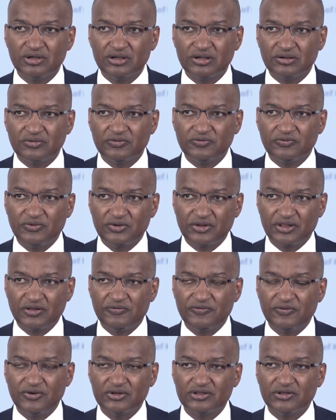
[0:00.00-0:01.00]
for the
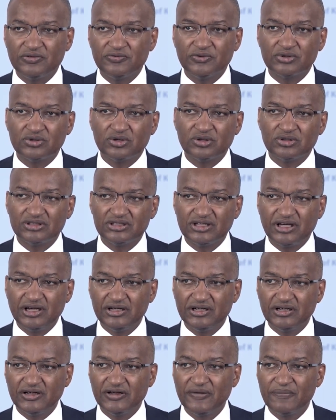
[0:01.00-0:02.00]
40-foot
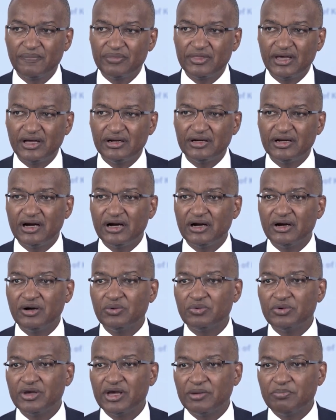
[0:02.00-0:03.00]
container, and now
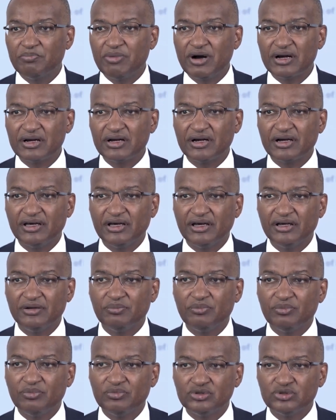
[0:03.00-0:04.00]
we are back
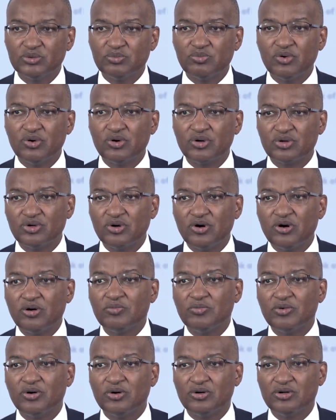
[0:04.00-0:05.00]
again to more
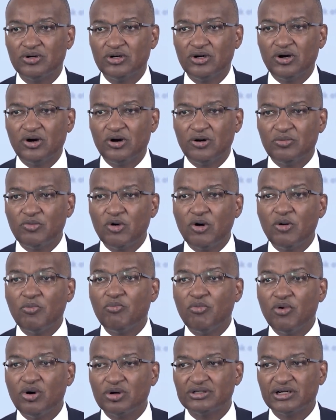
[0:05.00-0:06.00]
normal or more
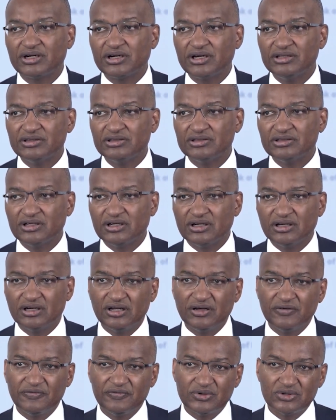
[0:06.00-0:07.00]
moderate
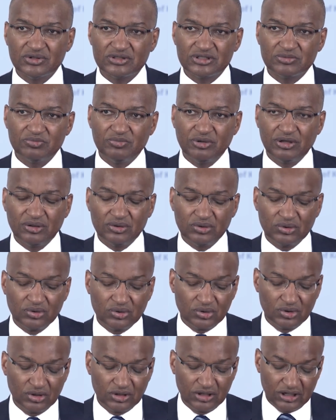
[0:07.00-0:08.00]
levels
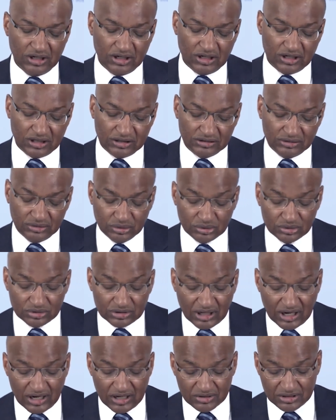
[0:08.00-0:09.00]
below
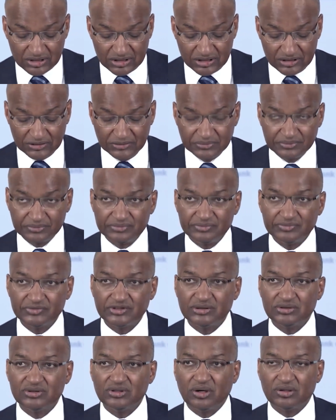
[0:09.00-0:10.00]

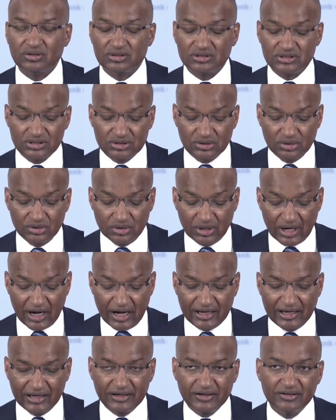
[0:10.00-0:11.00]
$2,000. So
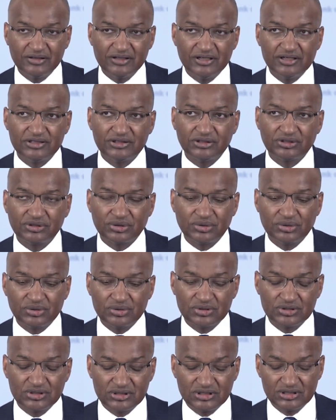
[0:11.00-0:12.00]
again, this
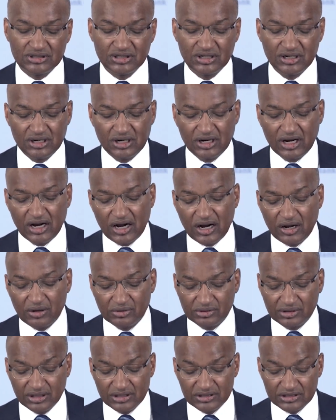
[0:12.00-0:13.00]
shows how
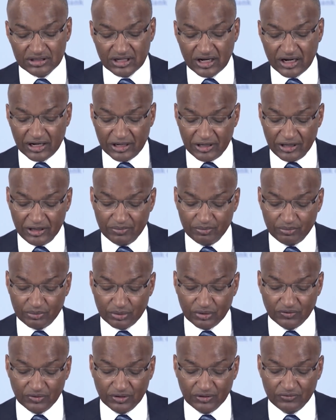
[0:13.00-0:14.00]
things are
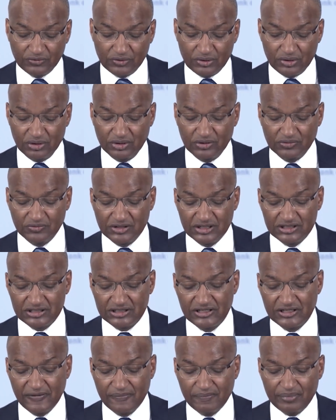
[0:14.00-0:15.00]
improving for all of us,
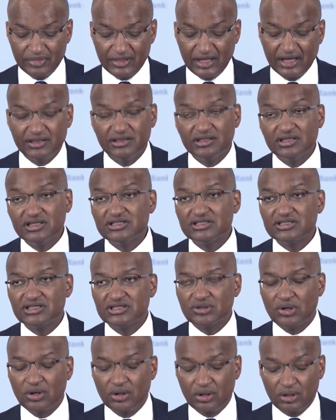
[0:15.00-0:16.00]
and this
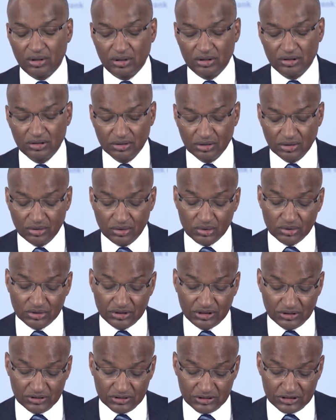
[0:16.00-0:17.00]
is all good
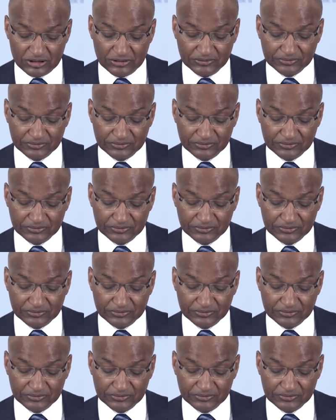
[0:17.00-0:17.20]
news.